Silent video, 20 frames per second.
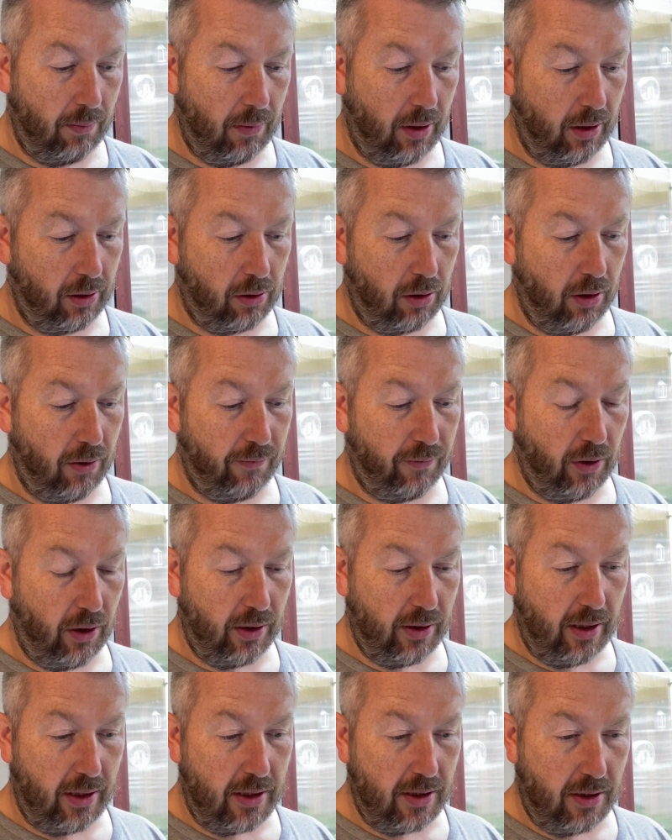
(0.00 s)
I can't
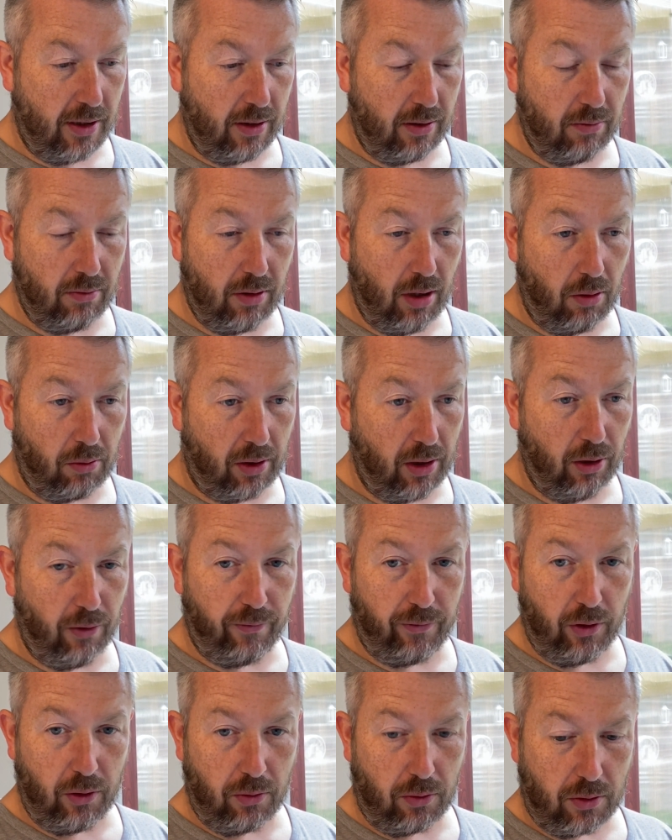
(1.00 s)
find anything. No gill
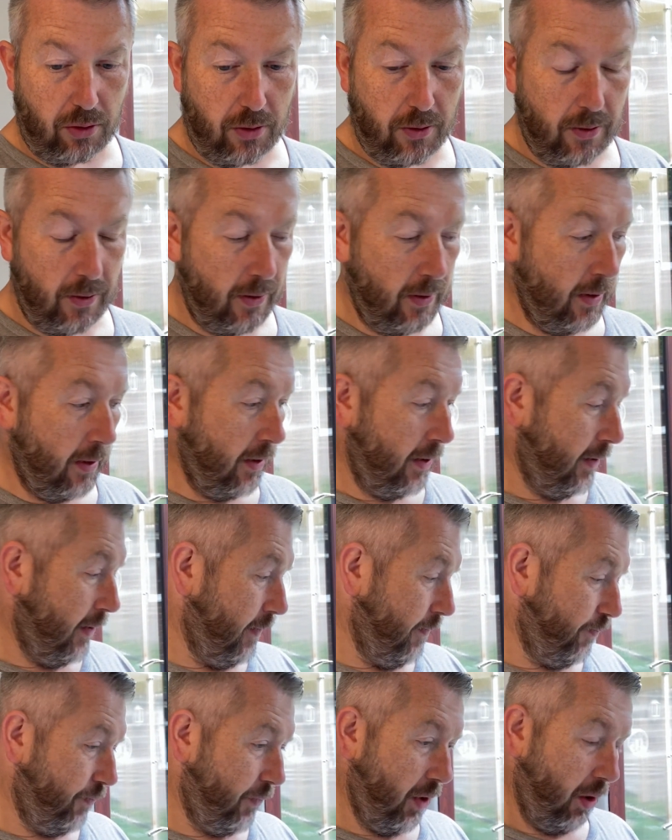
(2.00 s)
flukes.
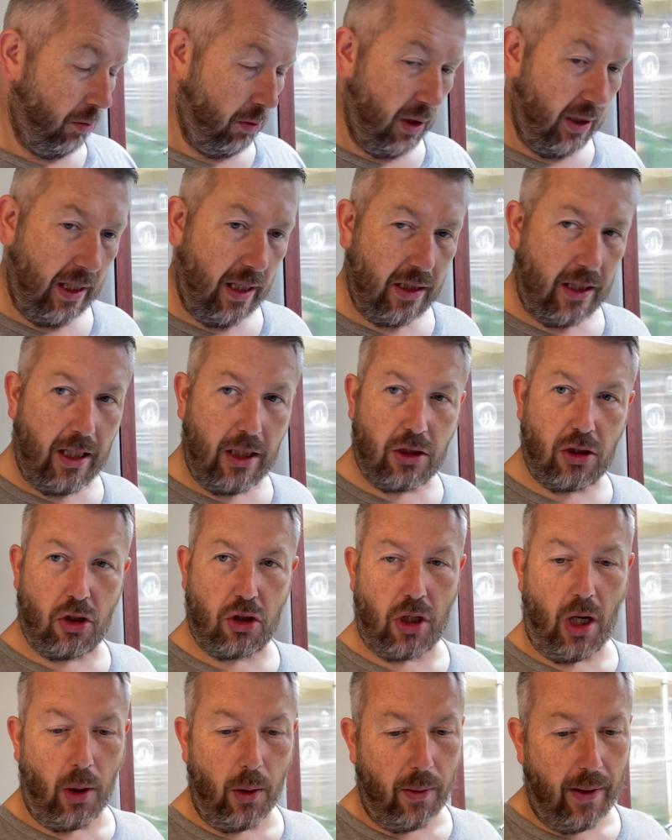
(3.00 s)
I'm going to get the Easter
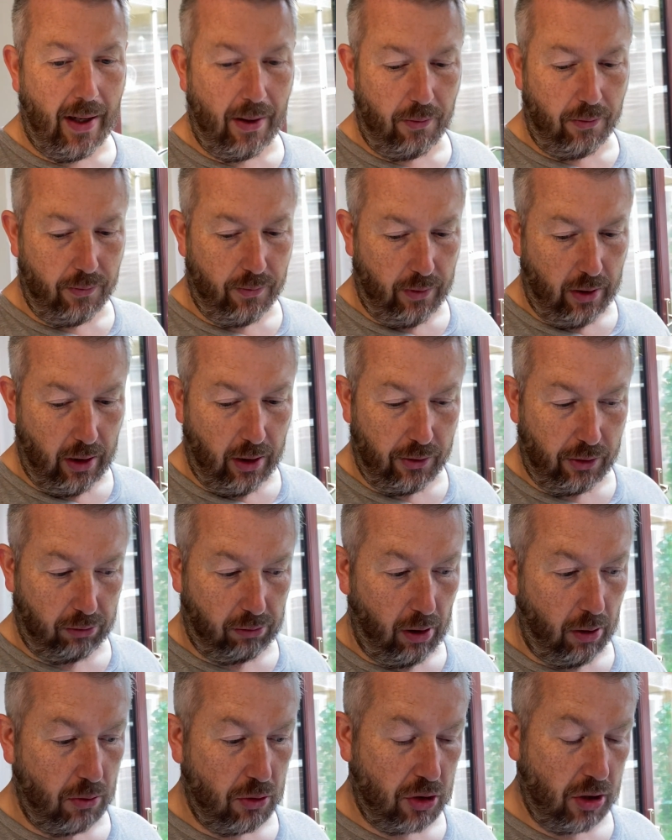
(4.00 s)
show out, the
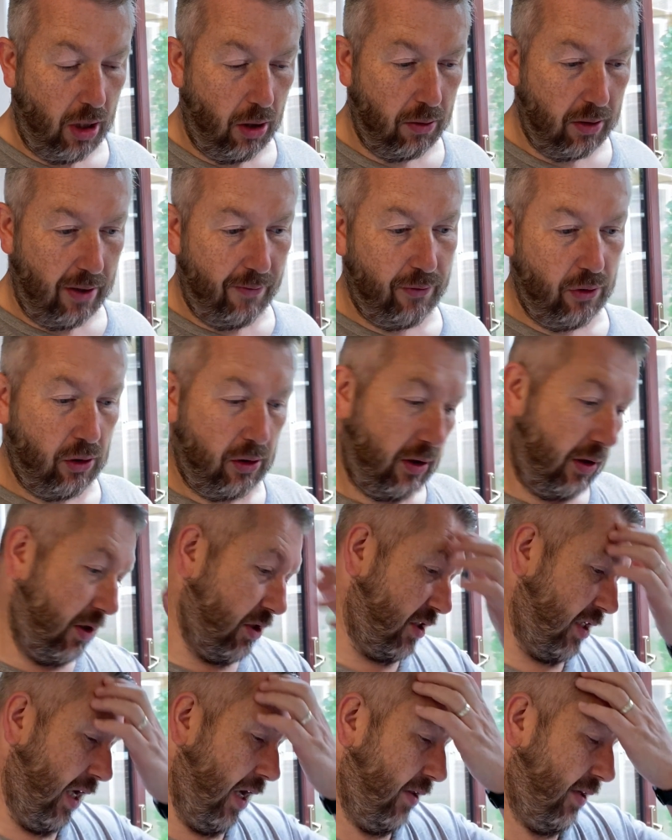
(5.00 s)
growing show, and have a look and
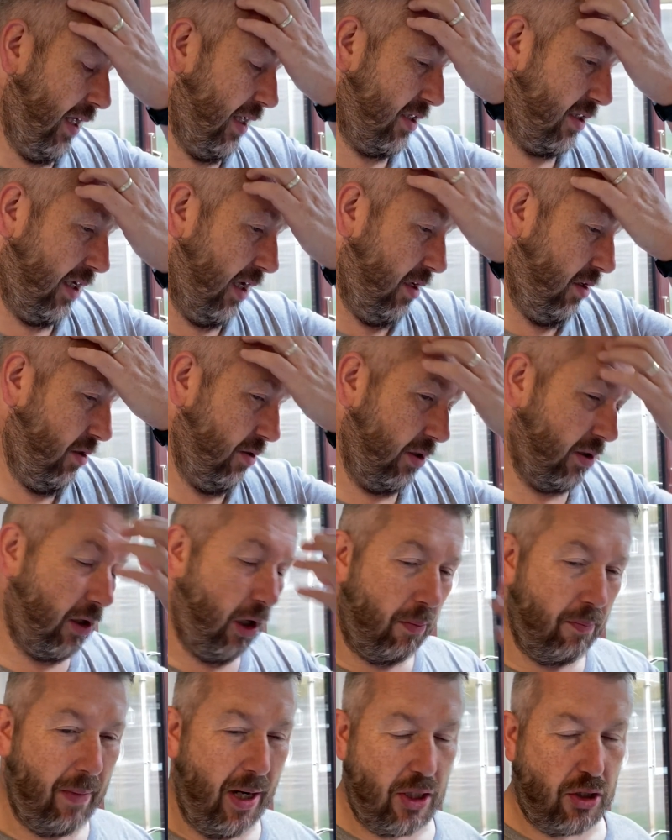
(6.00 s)
see how that's getting on. I
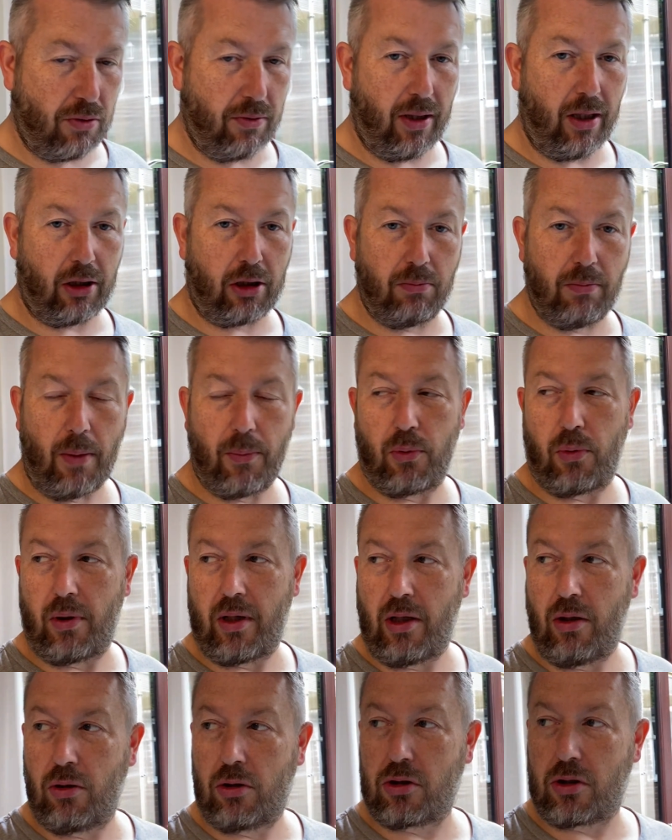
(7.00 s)
can't measure it. I can remember what
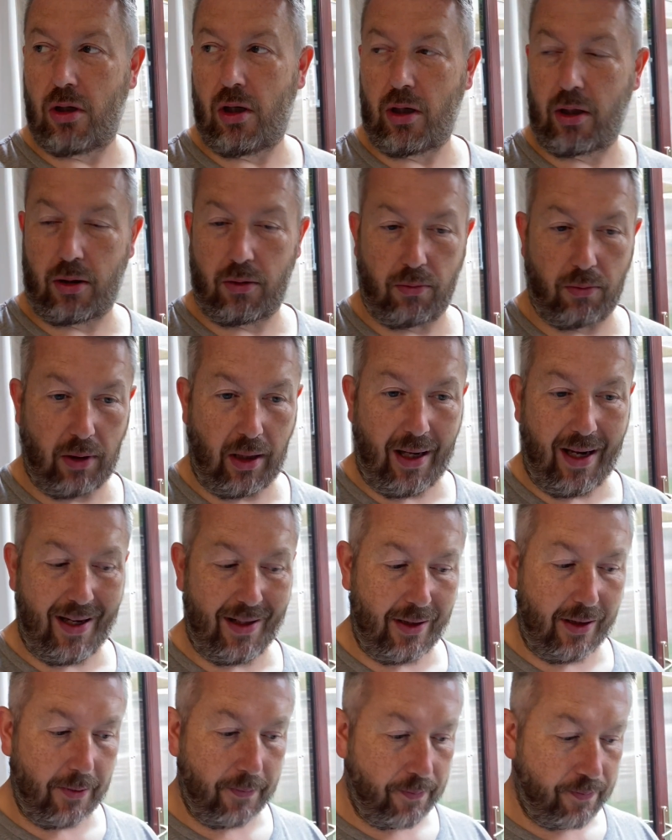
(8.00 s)
it looks like when I had it,